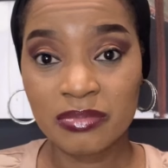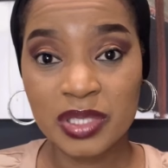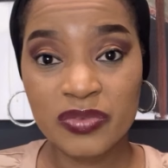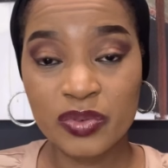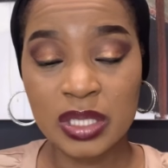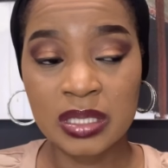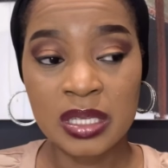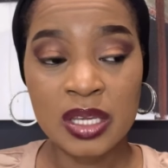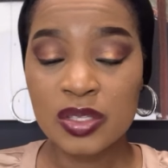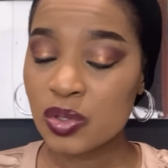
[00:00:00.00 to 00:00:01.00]
peacefully.
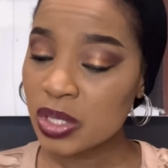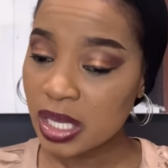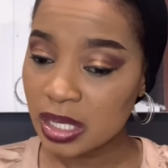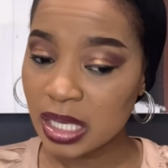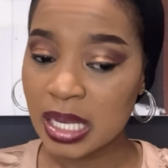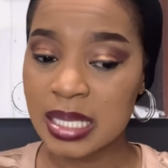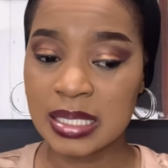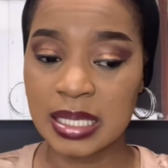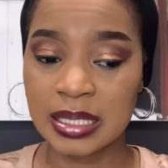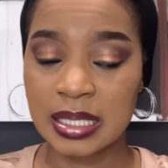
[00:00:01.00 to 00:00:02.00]
So yeah, like I
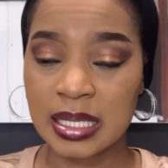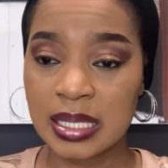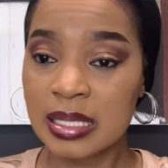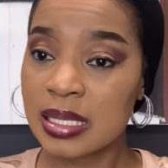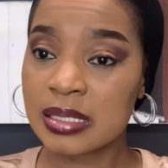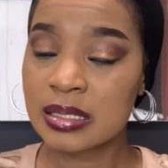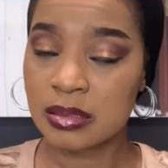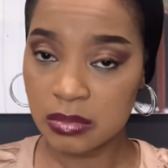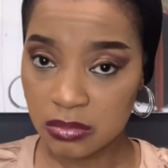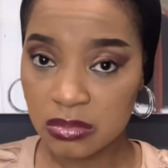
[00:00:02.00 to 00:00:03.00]
said,
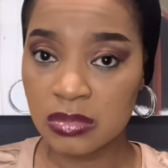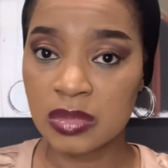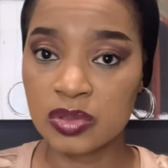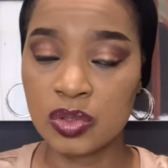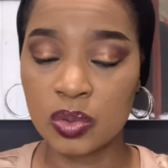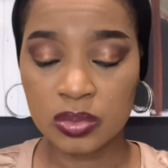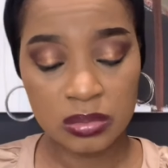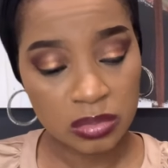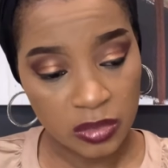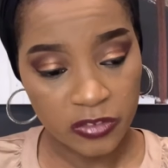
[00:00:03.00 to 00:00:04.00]
that's
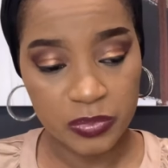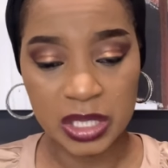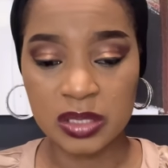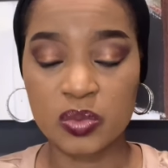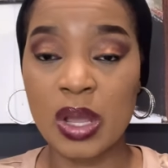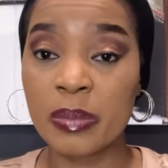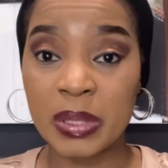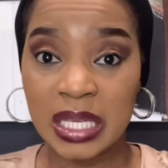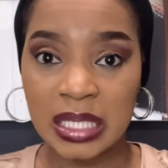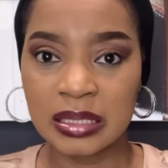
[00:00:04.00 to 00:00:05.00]
government. We're
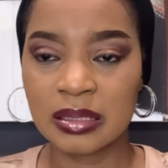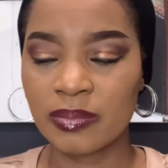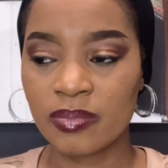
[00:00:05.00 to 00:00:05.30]
appealing.